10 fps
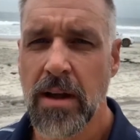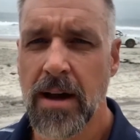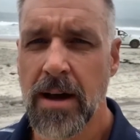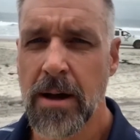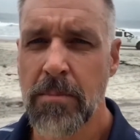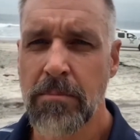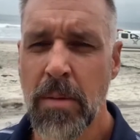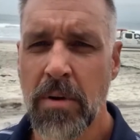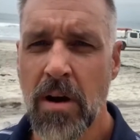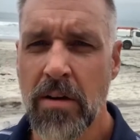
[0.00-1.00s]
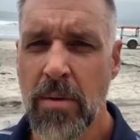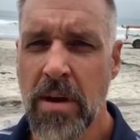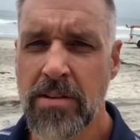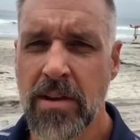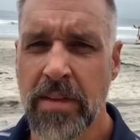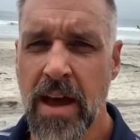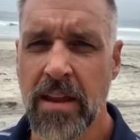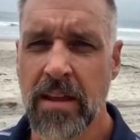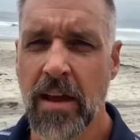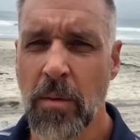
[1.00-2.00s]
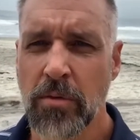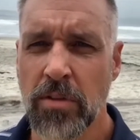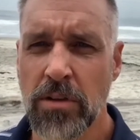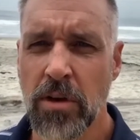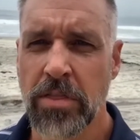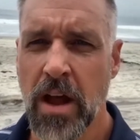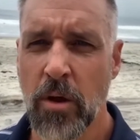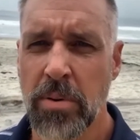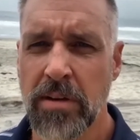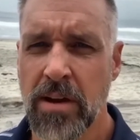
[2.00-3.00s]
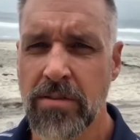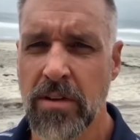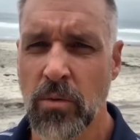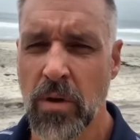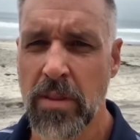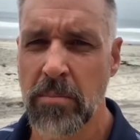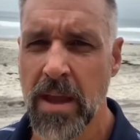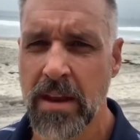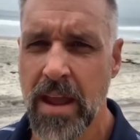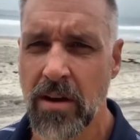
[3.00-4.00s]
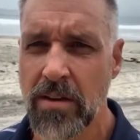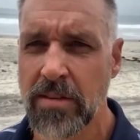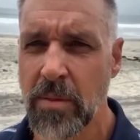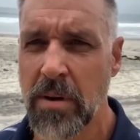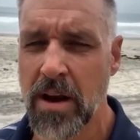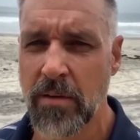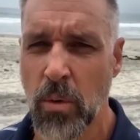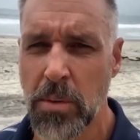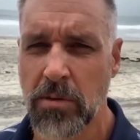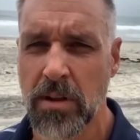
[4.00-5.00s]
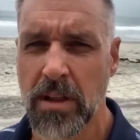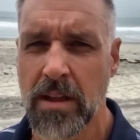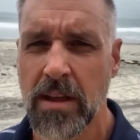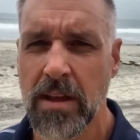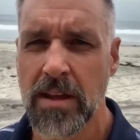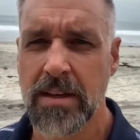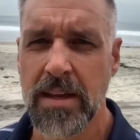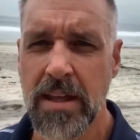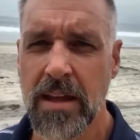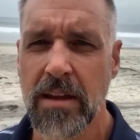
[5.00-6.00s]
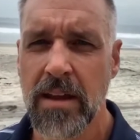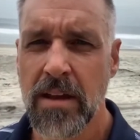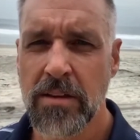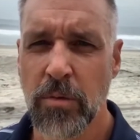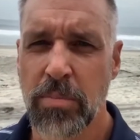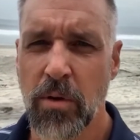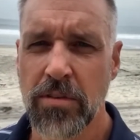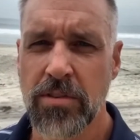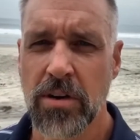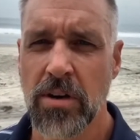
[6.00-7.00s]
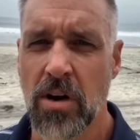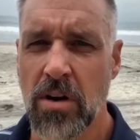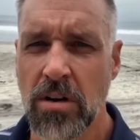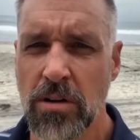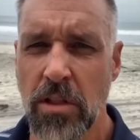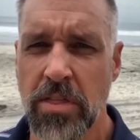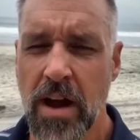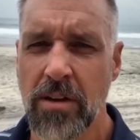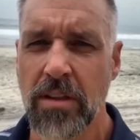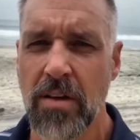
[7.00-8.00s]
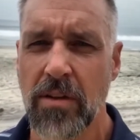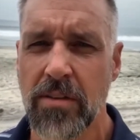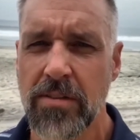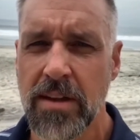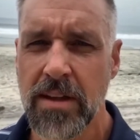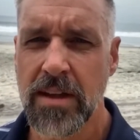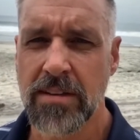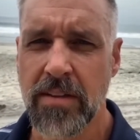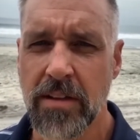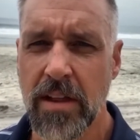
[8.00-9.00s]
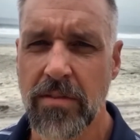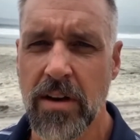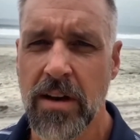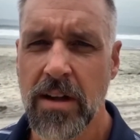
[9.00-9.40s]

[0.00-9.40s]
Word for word: Um, remember, I already mentioned that it helps with glutathione production. One of the main areas in the body where we really need to bolster our glutathione levels is in the liver.